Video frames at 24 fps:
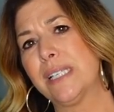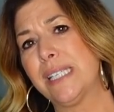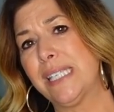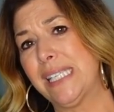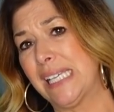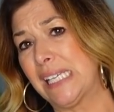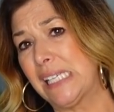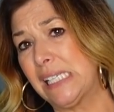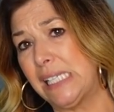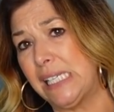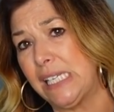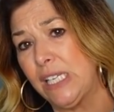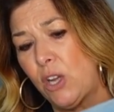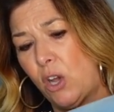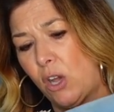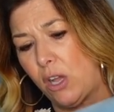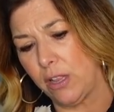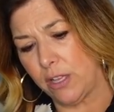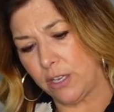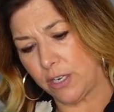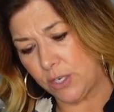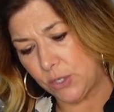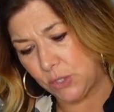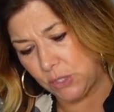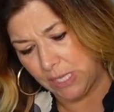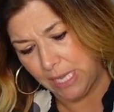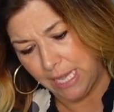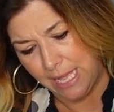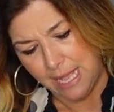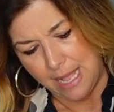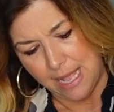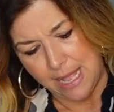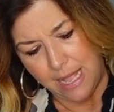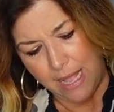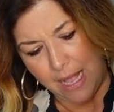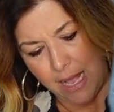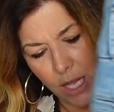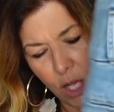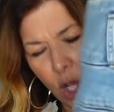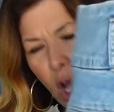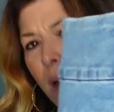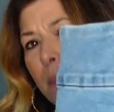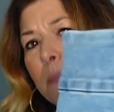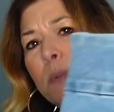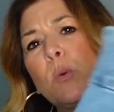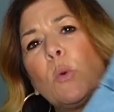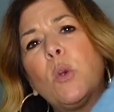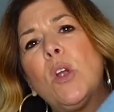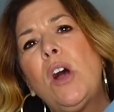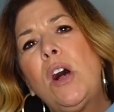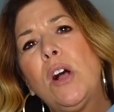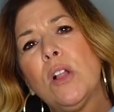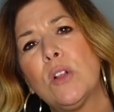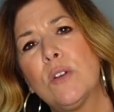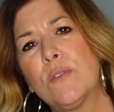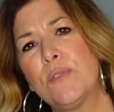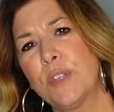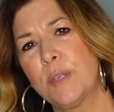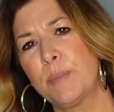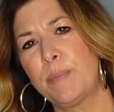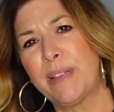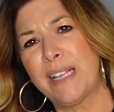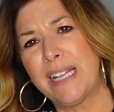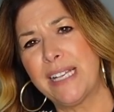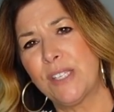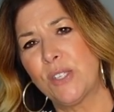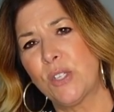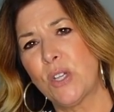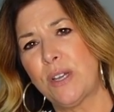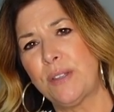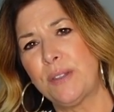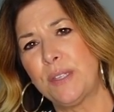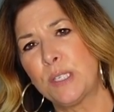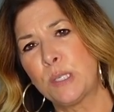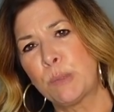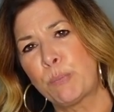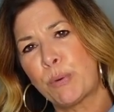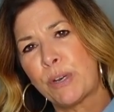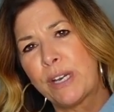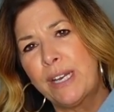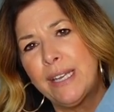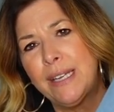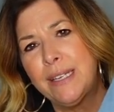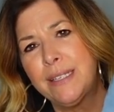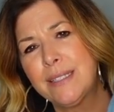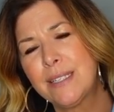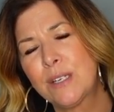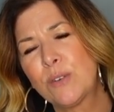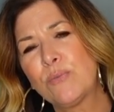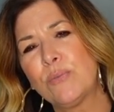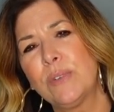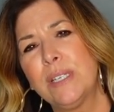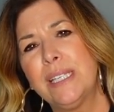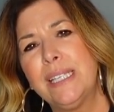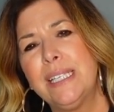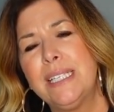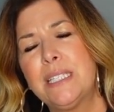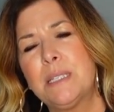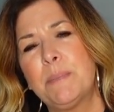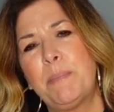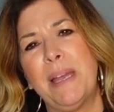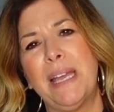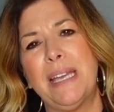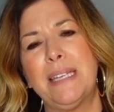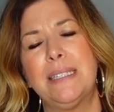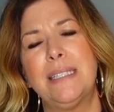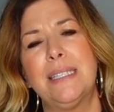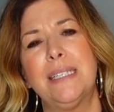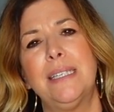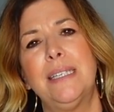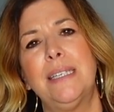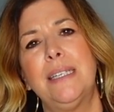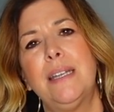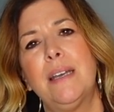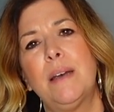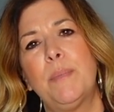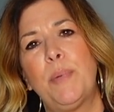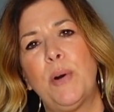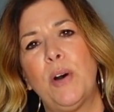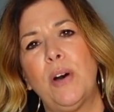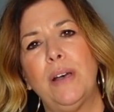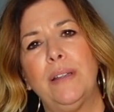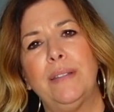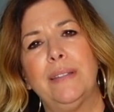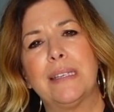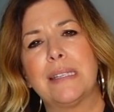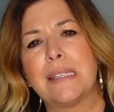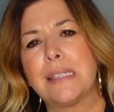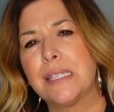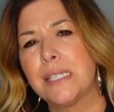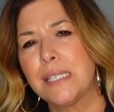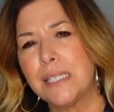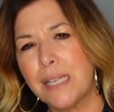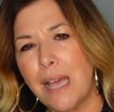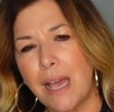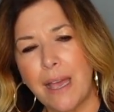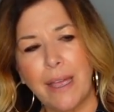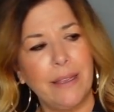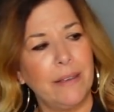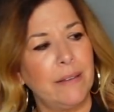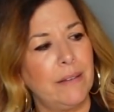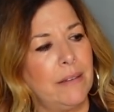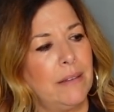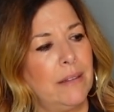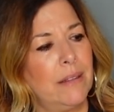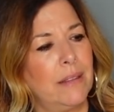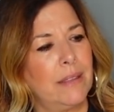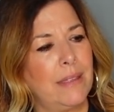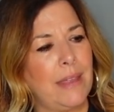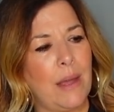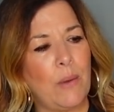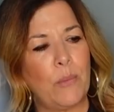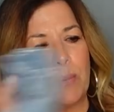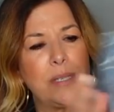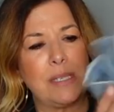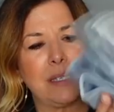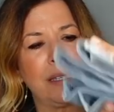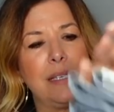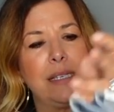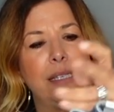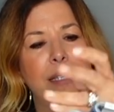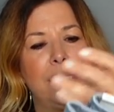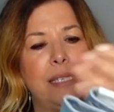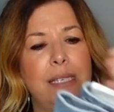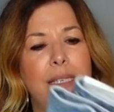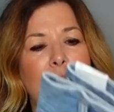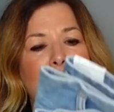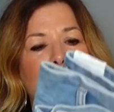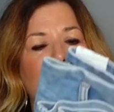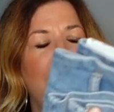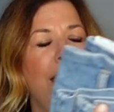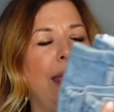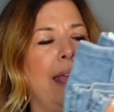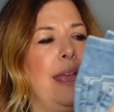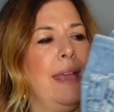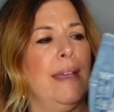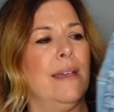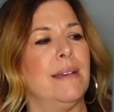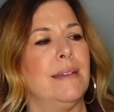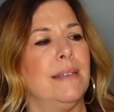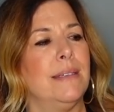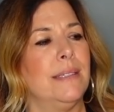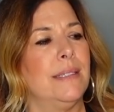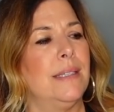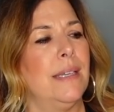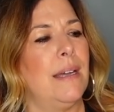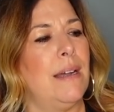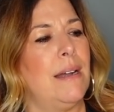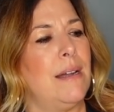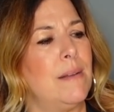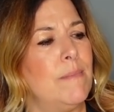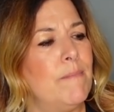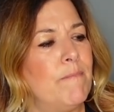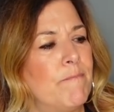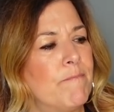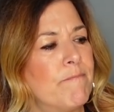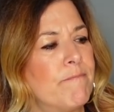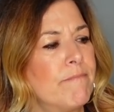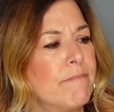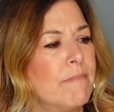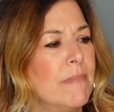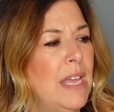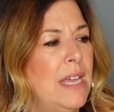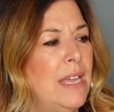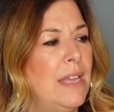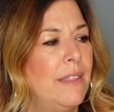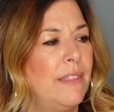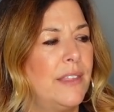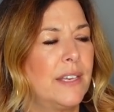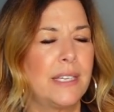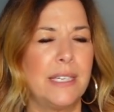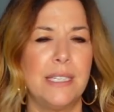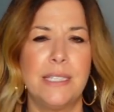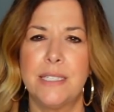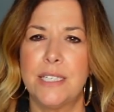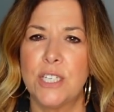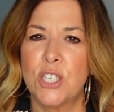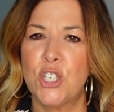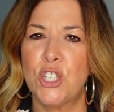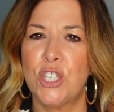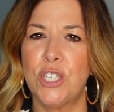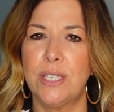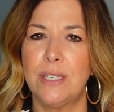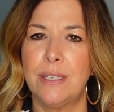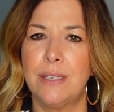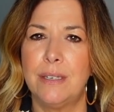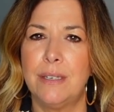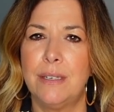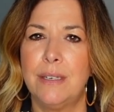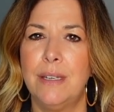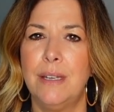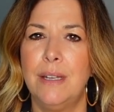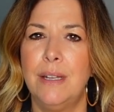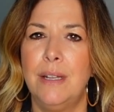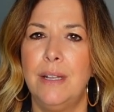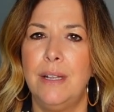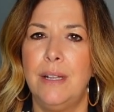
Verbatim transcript: sixty dollars. Comps were all over the place on this brand. It really depended upon the style that was listed and um, the condition,